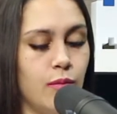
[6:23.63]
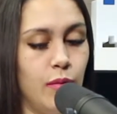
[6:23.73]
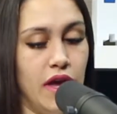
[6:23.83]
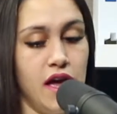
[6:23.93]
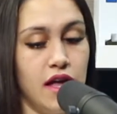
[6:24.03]

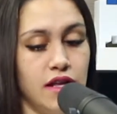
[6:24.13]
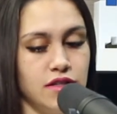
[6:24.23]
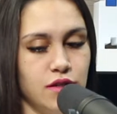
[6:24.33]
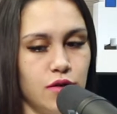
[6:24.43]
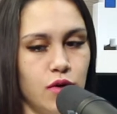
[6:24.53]
Man,
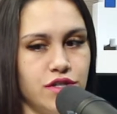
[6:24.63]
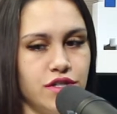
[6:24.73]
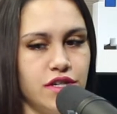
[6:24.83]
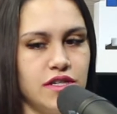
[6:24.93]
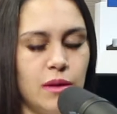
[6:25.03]
that's a good
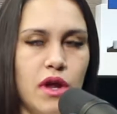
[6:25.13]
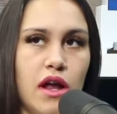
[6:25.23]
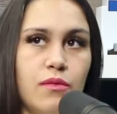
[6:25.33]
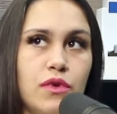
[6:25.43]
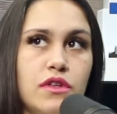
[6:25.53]
question because I'm
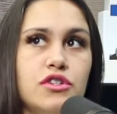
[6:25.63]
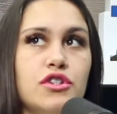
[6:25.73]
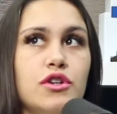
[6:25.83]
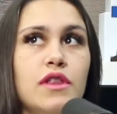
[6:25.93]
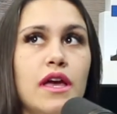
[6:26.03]
not really
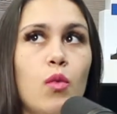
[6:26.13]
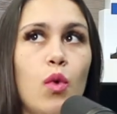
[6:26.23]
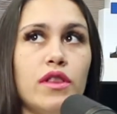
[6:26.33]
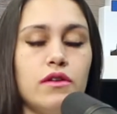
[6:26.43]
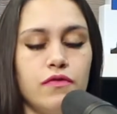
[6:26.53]
sure like
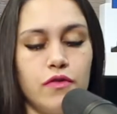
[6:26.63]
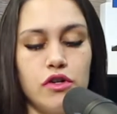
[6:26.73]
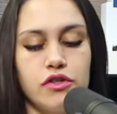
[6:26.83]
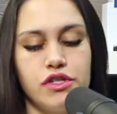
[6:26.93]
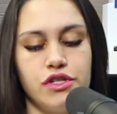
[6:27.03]
what the
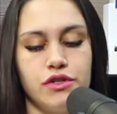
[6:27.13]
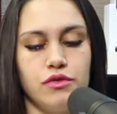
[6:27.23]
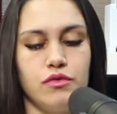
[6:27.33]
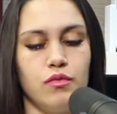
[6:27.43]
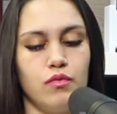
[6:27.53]
first
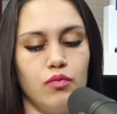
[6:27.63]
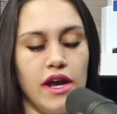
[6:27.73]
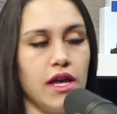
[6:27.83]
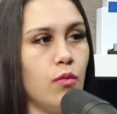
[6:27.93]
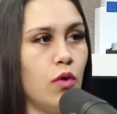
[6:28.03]

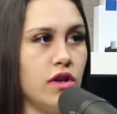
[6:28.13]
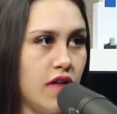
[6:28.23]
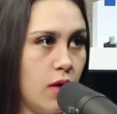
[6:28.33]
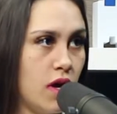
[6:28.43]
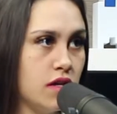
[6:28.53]
breaking point of
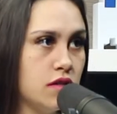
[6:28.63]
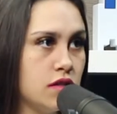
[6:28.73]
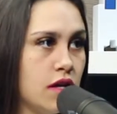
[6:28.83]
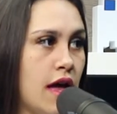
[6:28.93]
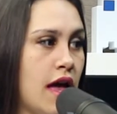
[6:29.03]
that was.